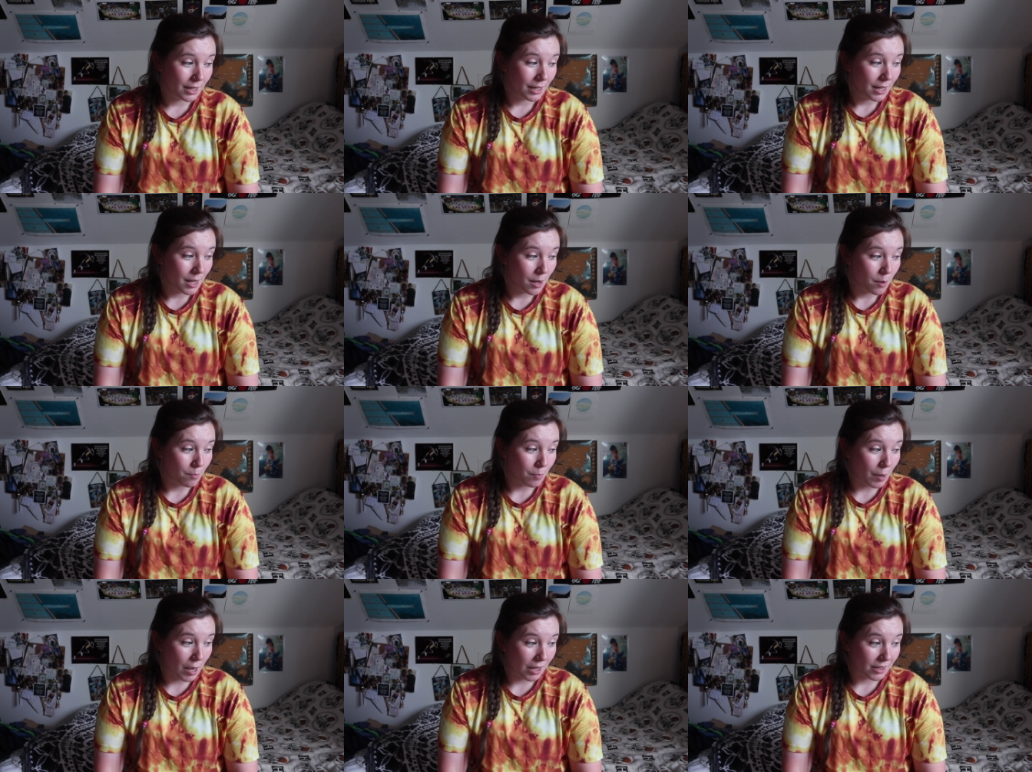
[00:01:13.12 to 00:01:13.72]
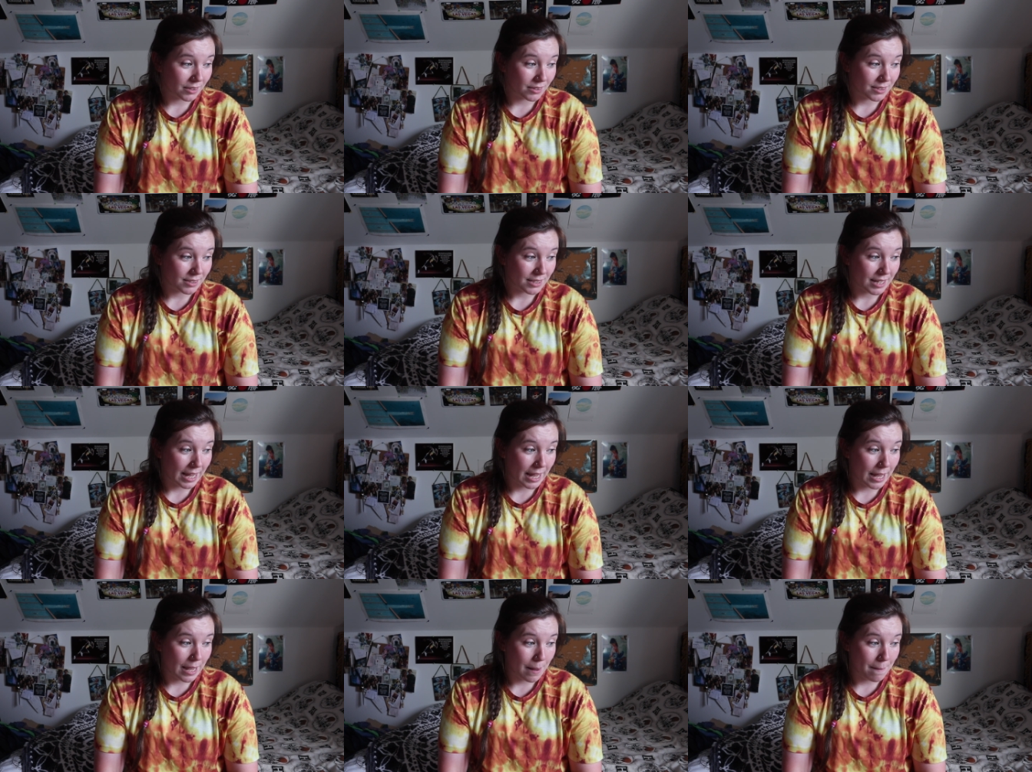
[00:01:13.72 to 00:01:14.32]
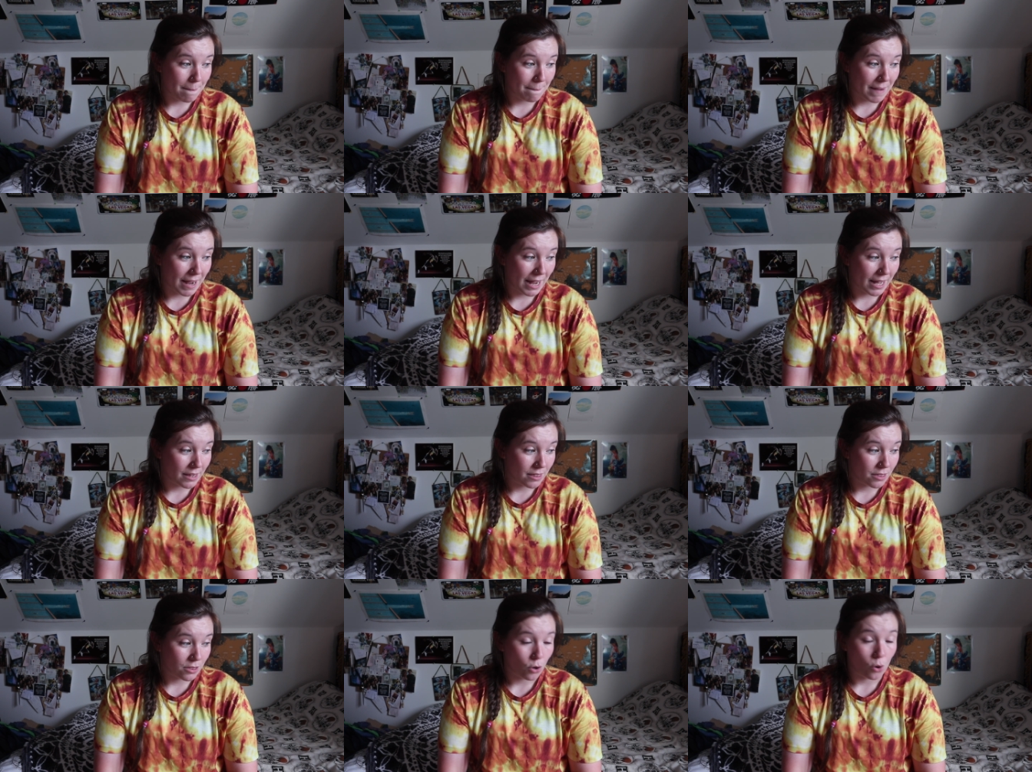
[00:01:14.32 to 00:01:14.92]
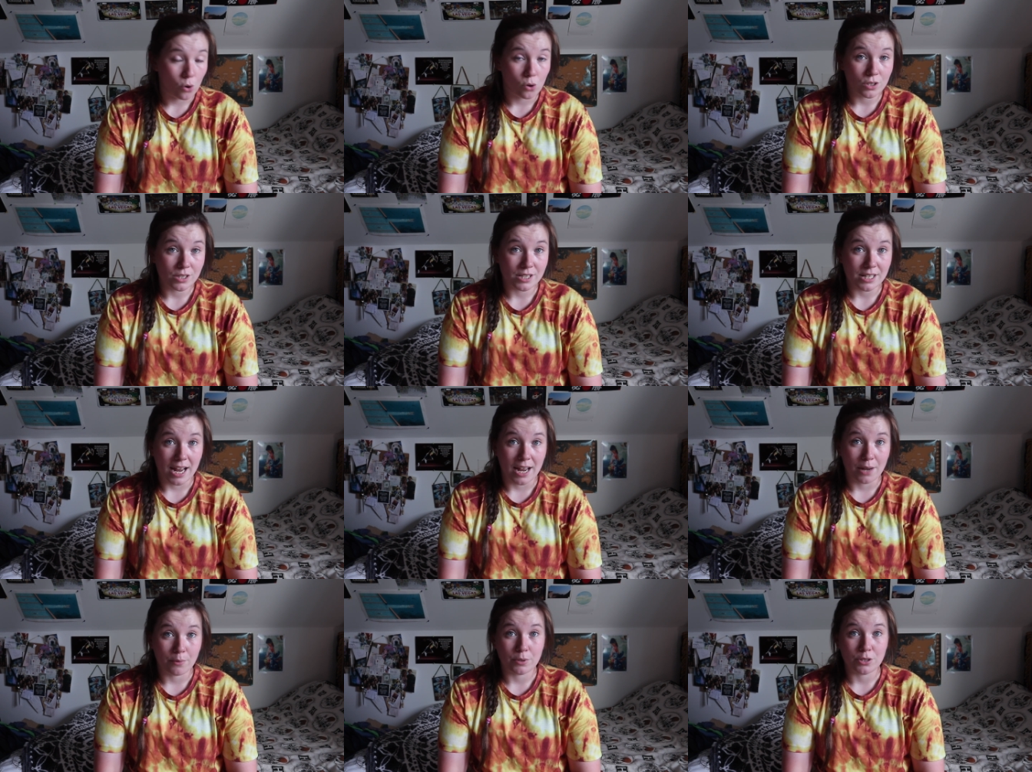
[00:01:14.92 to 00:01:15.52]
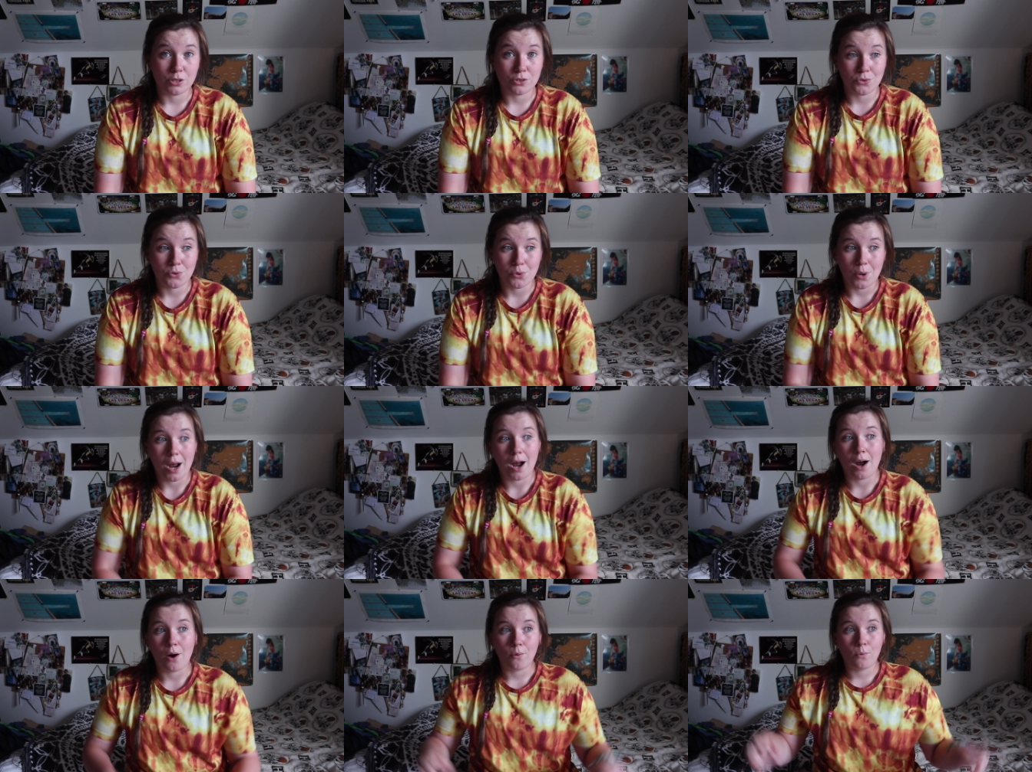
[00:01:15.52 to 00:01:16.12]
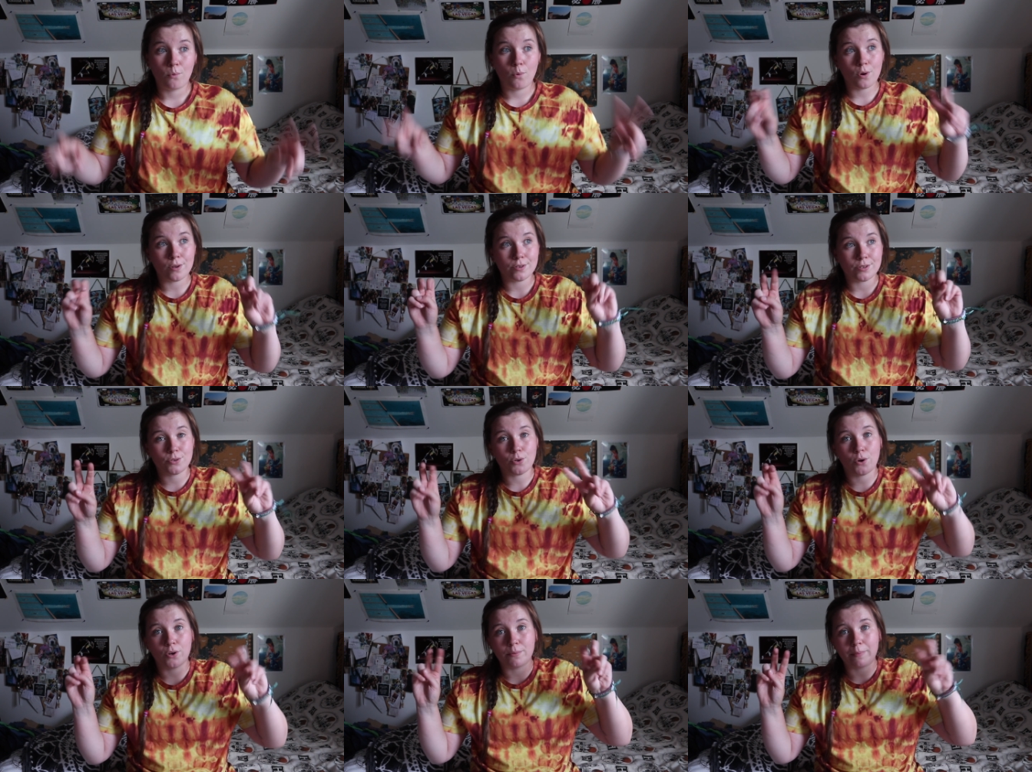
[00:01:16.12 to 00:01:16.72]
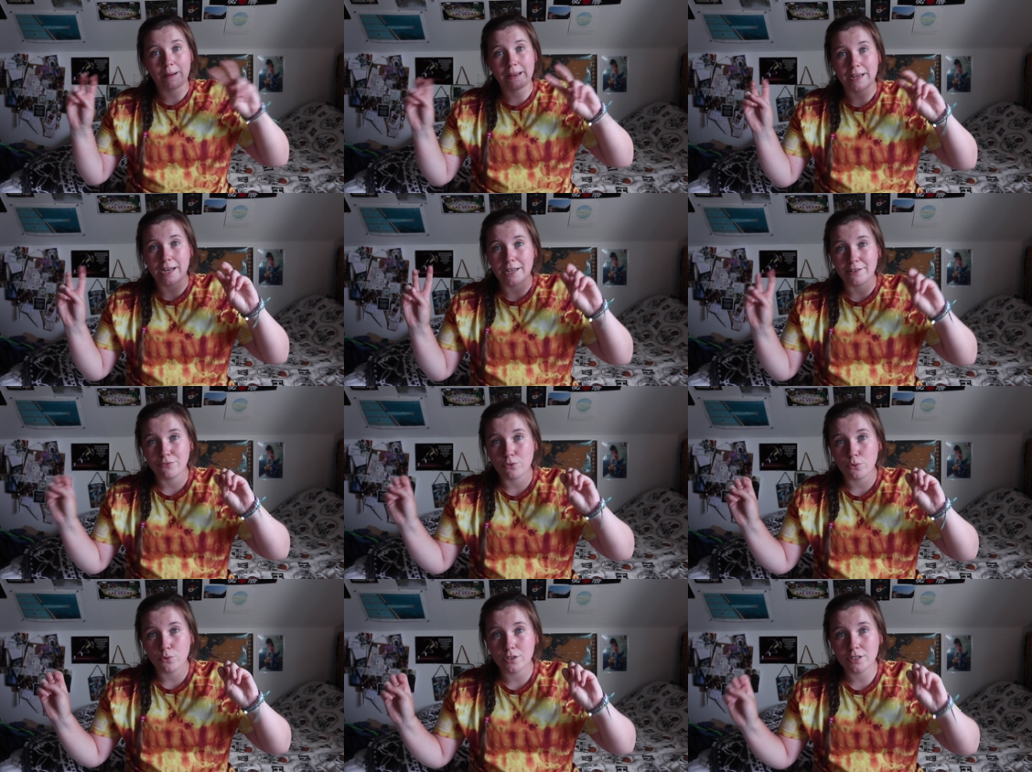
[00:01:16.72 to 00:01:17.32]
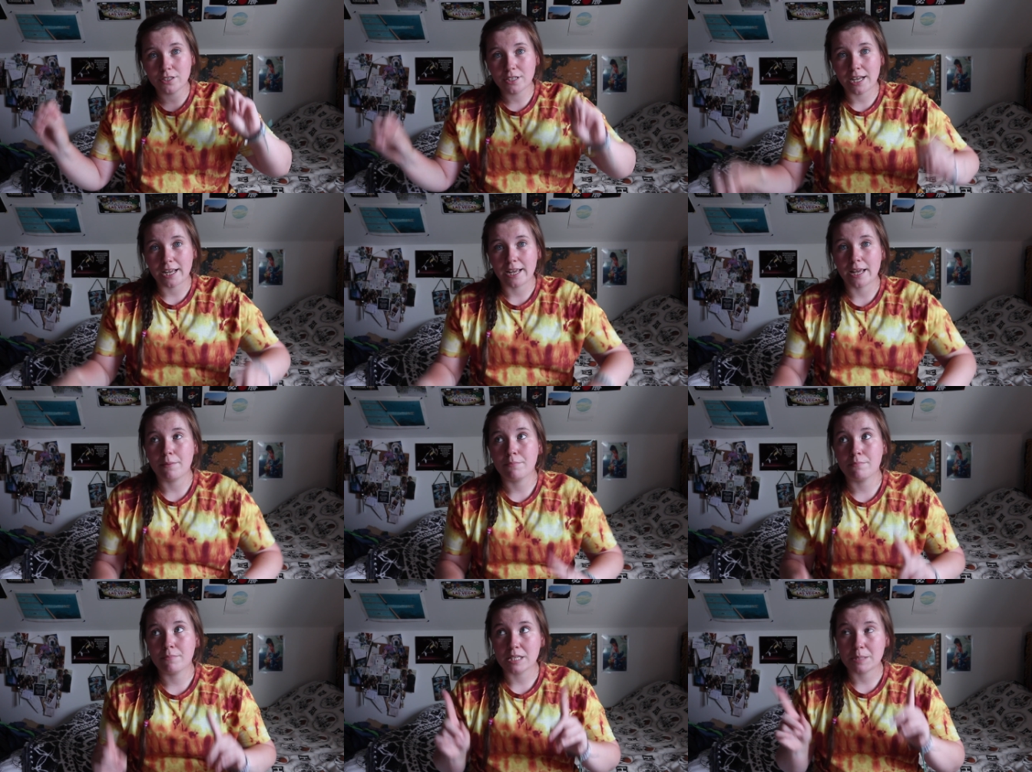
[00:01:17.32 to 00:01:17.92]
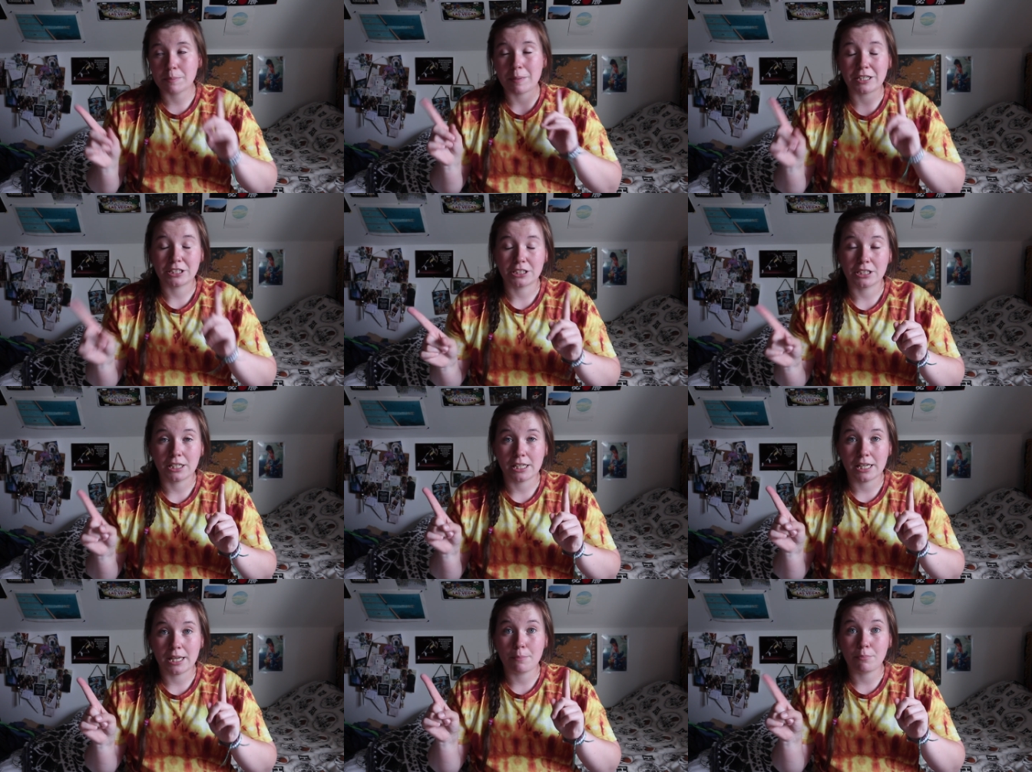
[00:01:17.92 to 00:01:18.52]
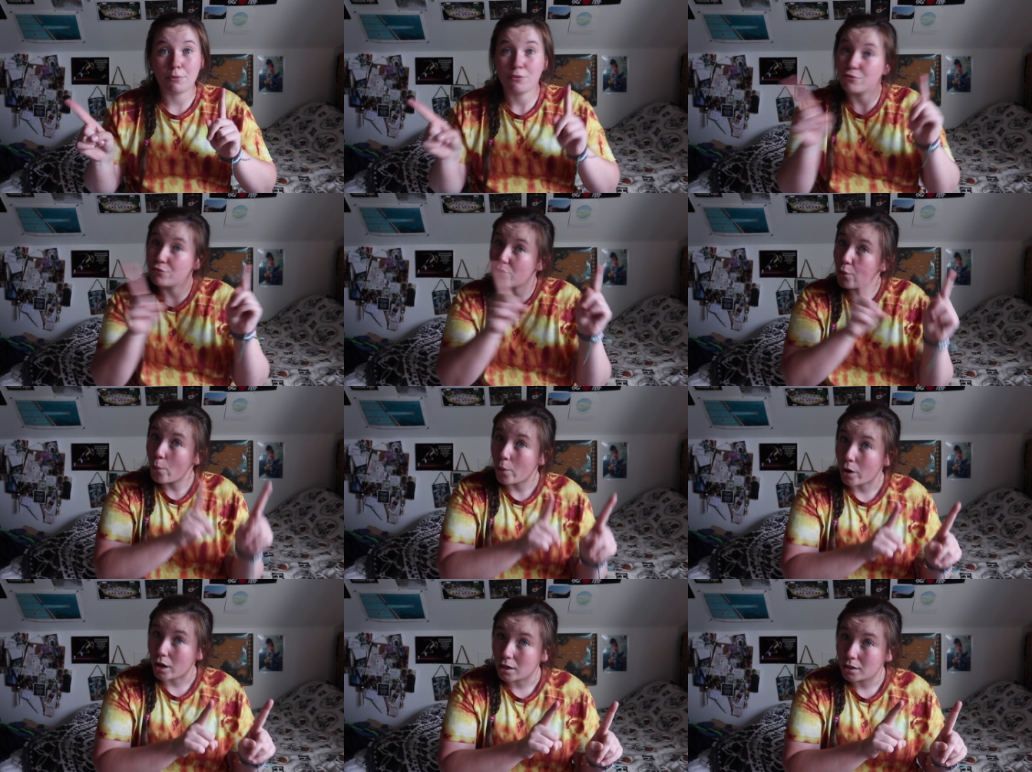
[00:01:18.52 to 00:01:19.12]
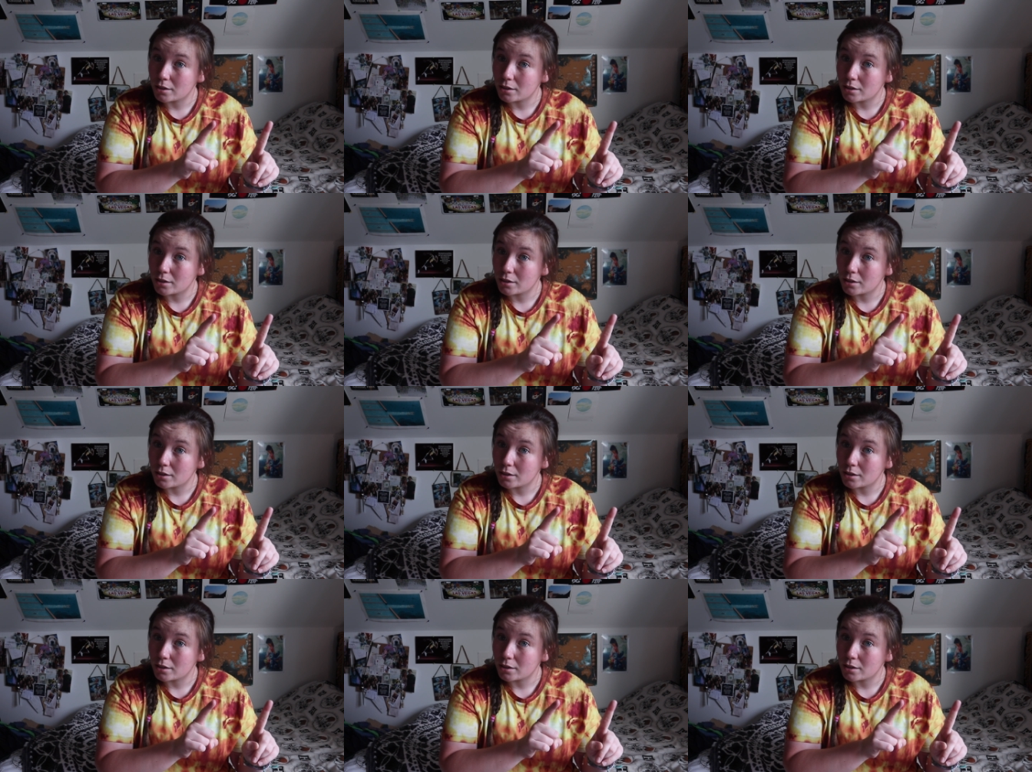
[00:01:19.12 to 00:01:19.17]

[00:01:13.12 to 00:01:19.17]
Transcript: But um, I thought I would do a what's on my iPhone, um, especially before